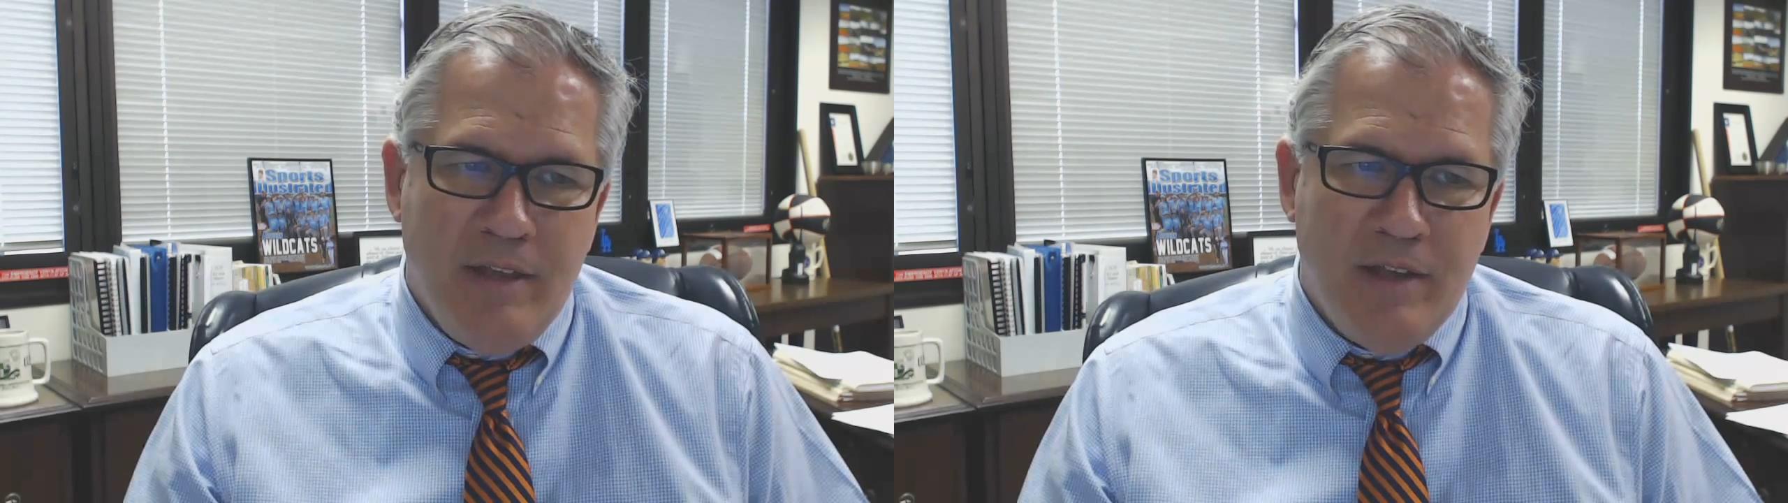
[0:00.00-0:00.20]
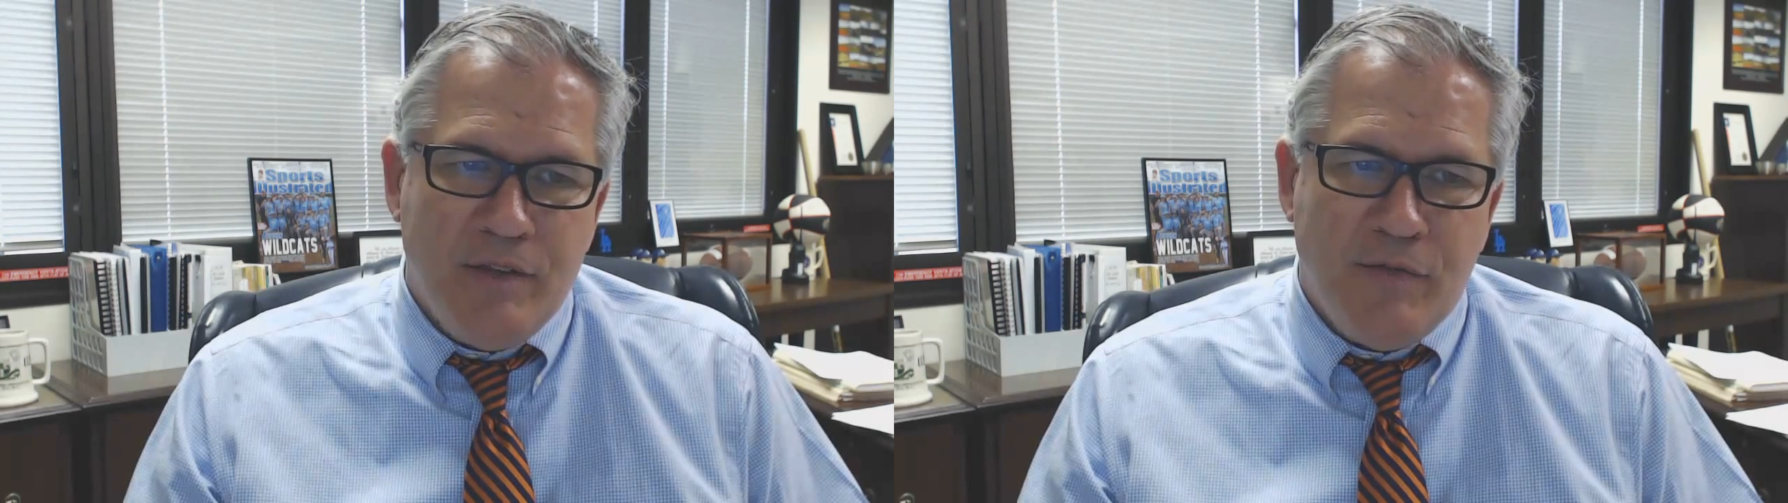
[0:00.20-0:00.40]

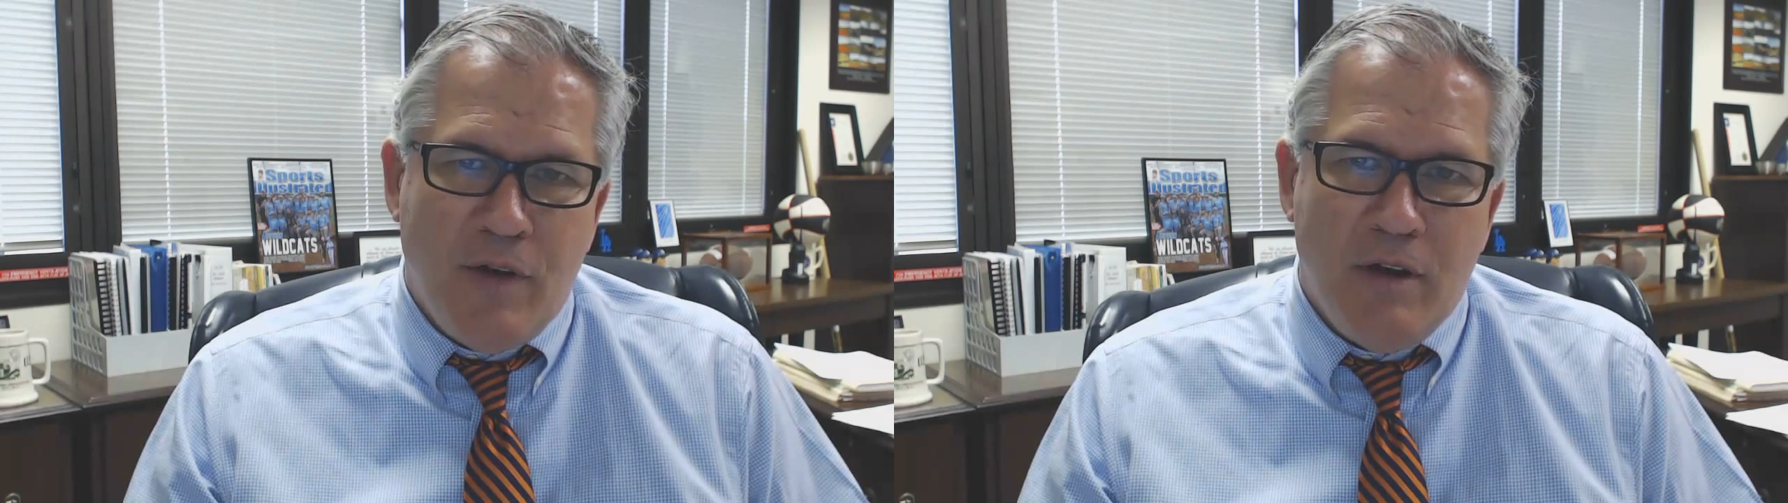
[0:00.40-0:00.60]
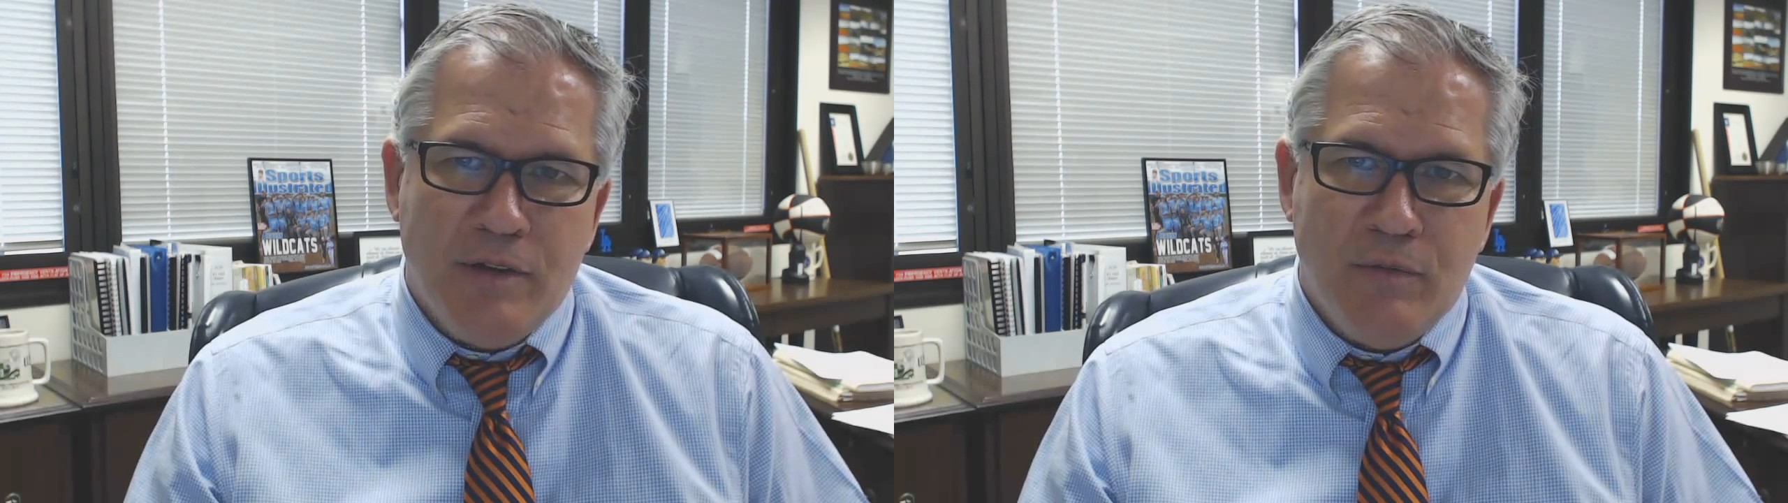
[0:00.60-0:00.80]
think this
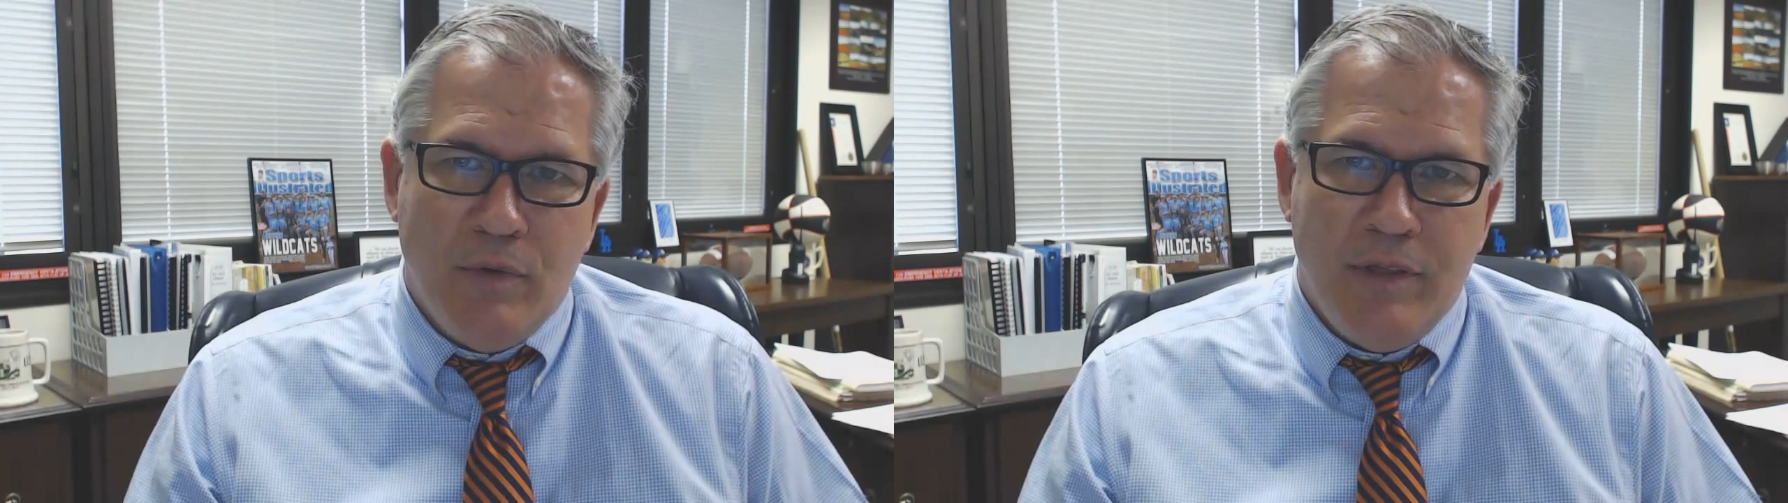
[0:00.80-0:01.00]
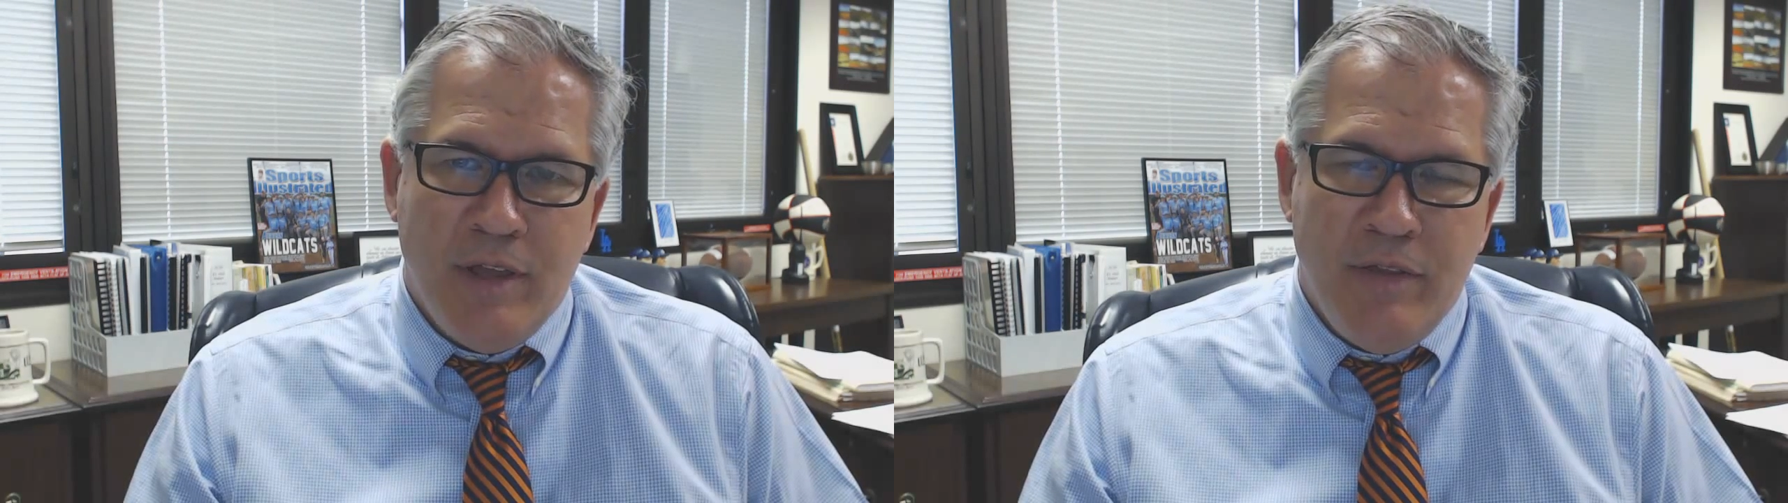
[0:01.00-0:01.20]
falls
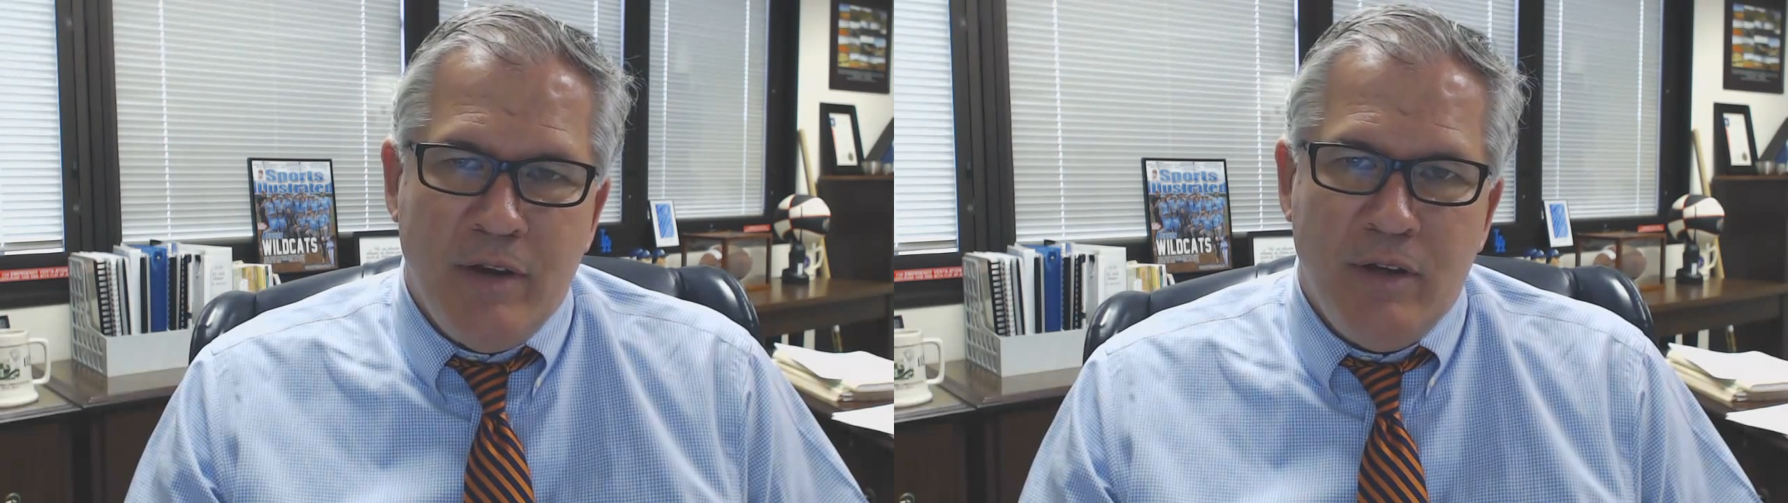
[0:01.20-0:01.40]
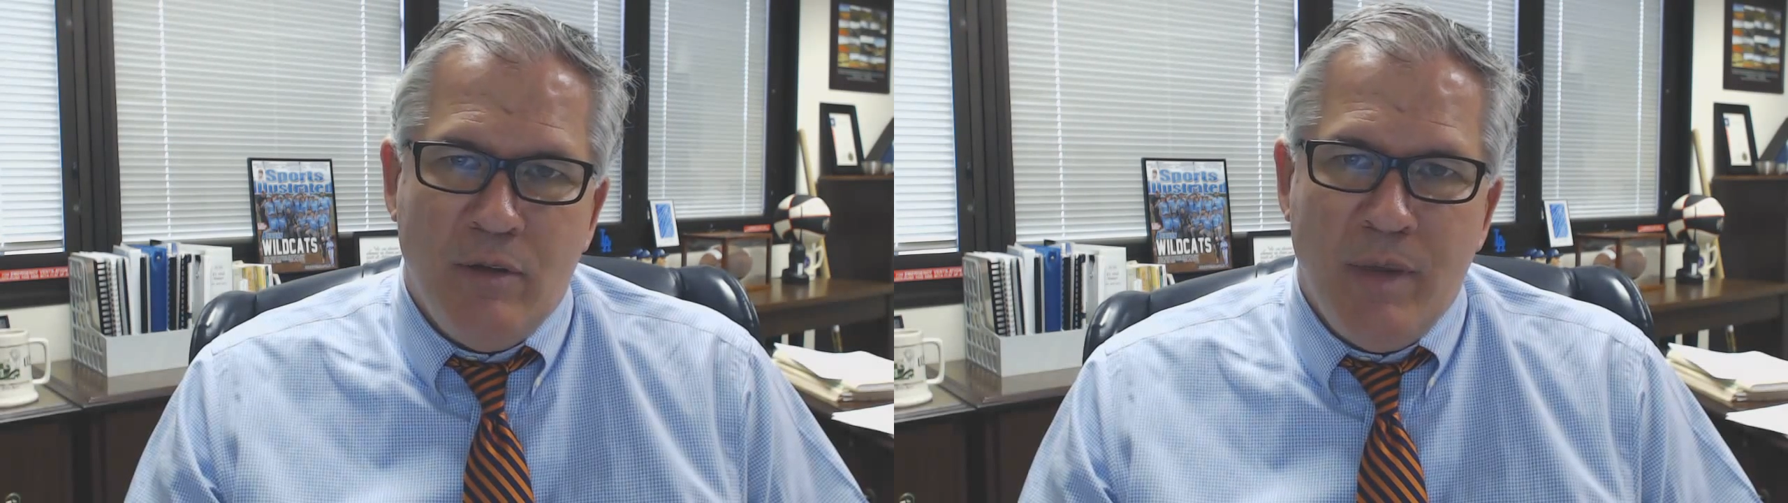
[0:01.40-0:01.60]
within
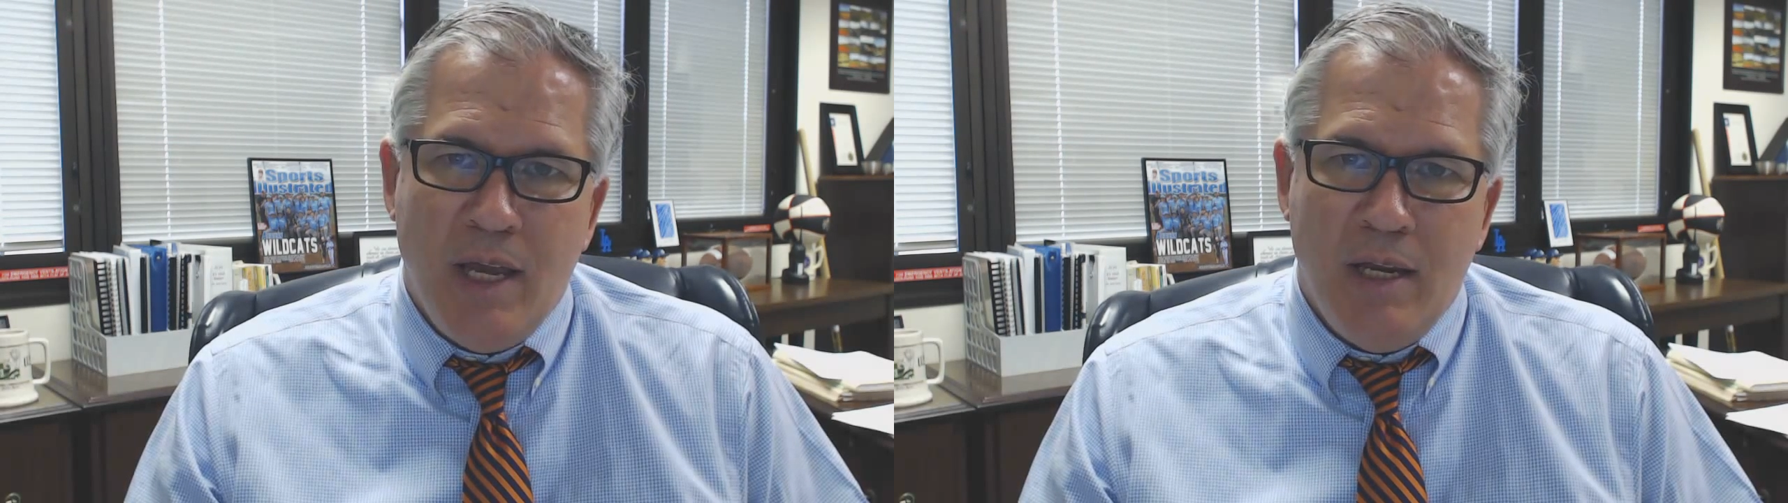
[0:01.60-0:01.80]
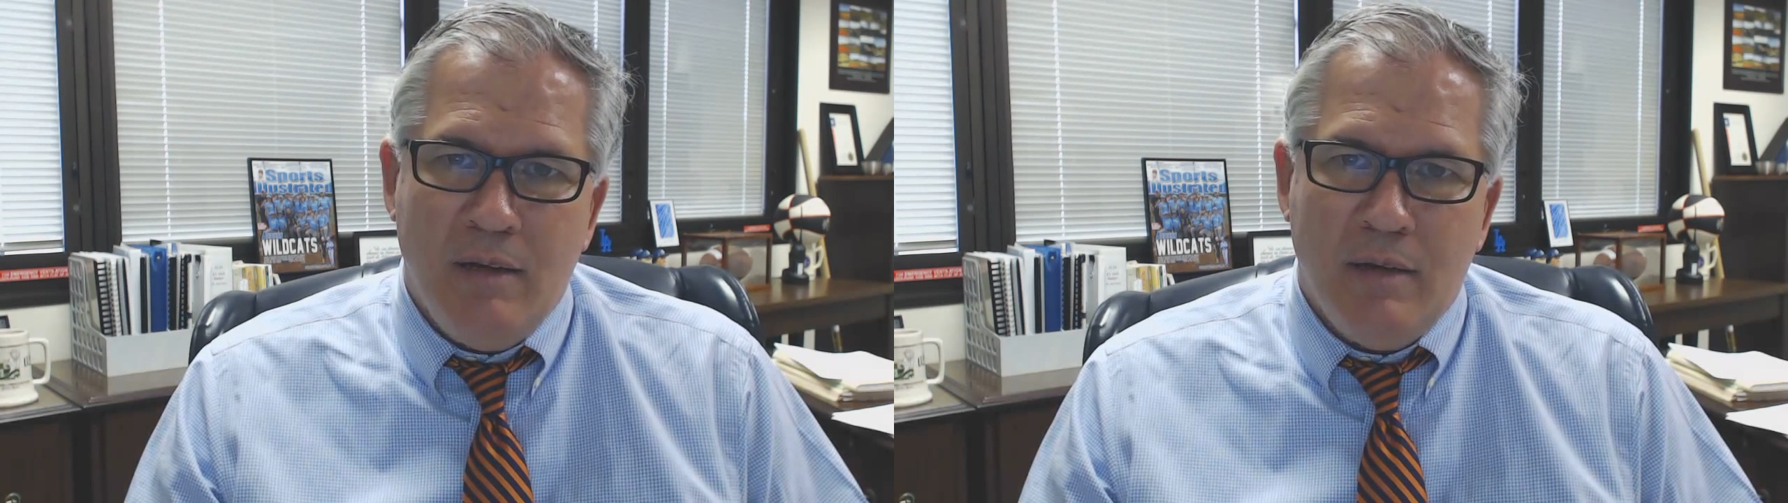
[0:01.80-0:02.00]
their
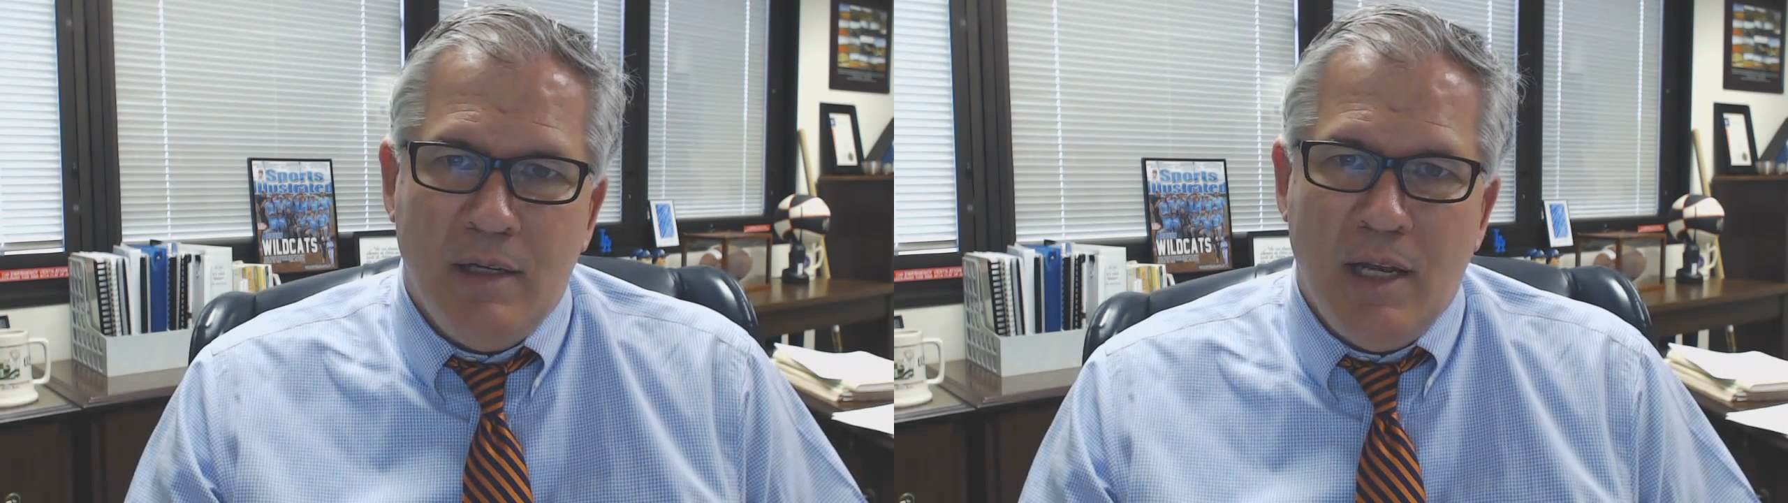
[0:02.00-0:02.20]
domain